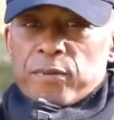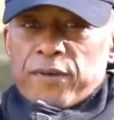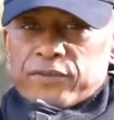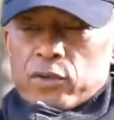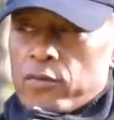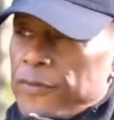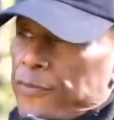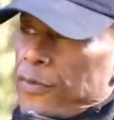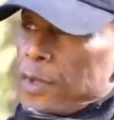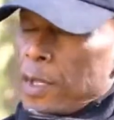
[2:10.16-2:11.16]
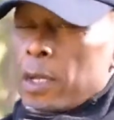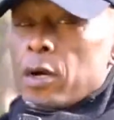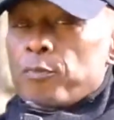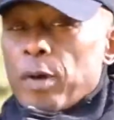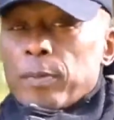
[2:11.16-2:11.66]
Professor Griff,
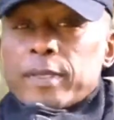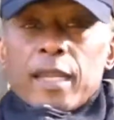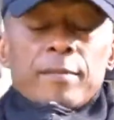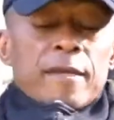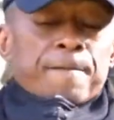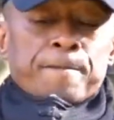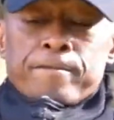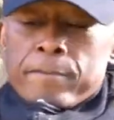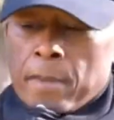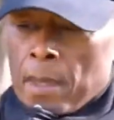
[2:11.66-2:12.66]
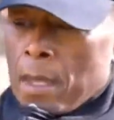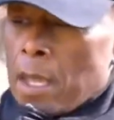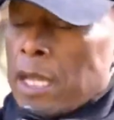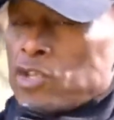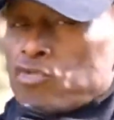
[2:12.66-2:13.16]
Public Enemy,
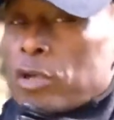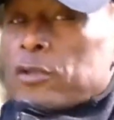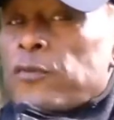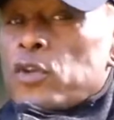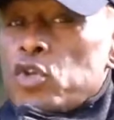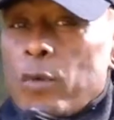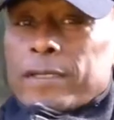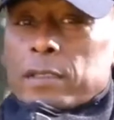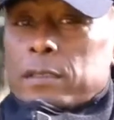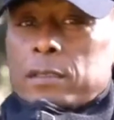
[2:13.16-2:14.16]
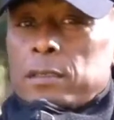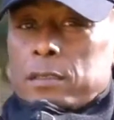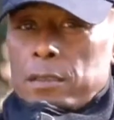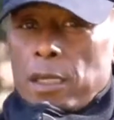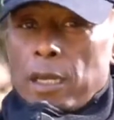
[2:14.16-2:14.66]
instructor for the
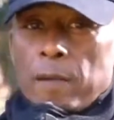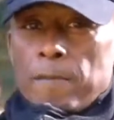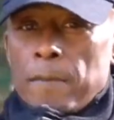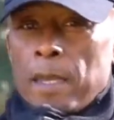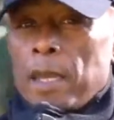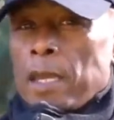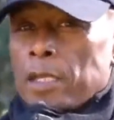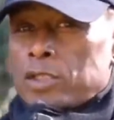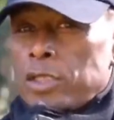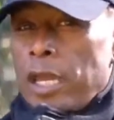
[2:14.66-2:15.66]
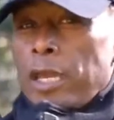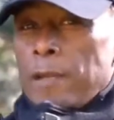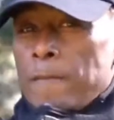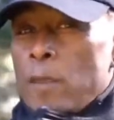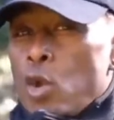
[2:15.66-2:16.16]
USCCA.
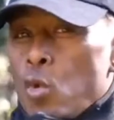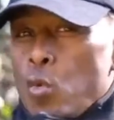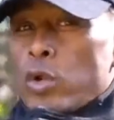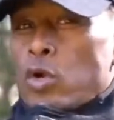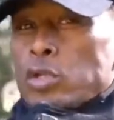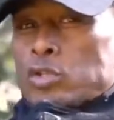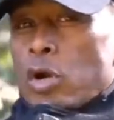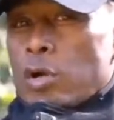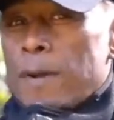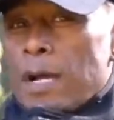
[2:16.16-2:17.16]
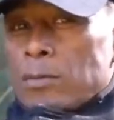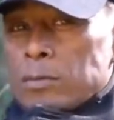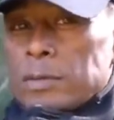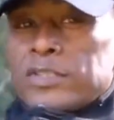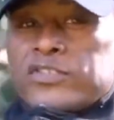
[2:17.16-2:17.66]
Today, we're going to talk
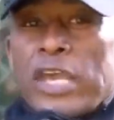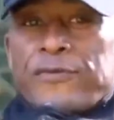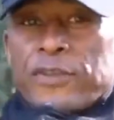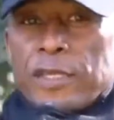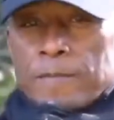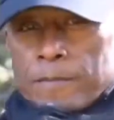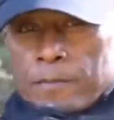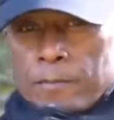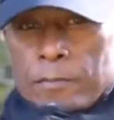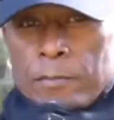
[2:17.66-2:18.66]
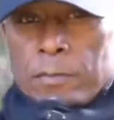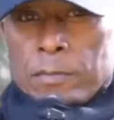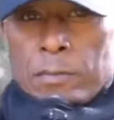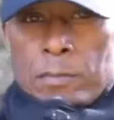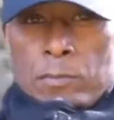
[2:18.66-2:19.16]
about safety,
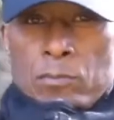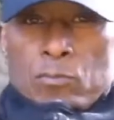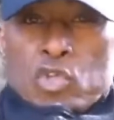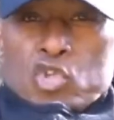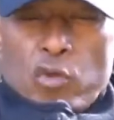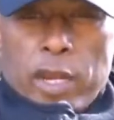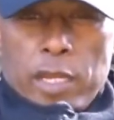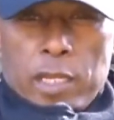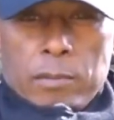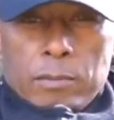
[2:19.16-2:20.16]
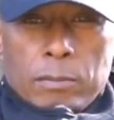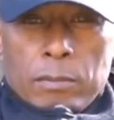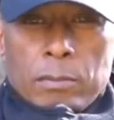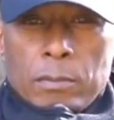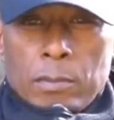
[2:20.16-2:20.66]
training,
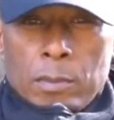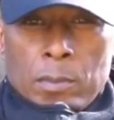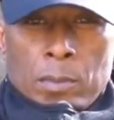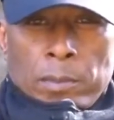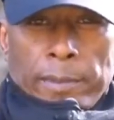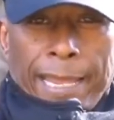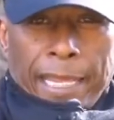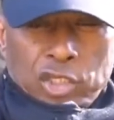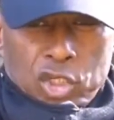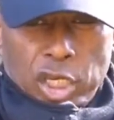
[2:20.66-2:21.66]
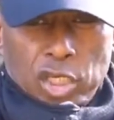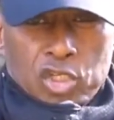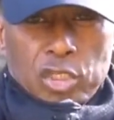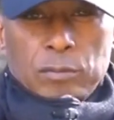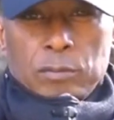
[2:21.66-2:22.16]

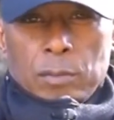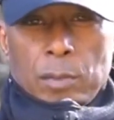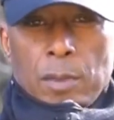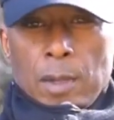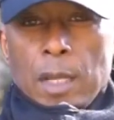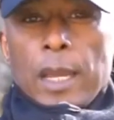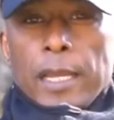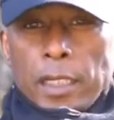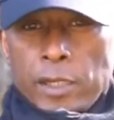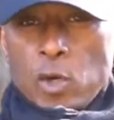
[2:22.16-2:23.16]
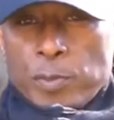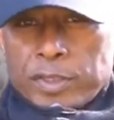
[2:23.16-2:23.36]
education, and legal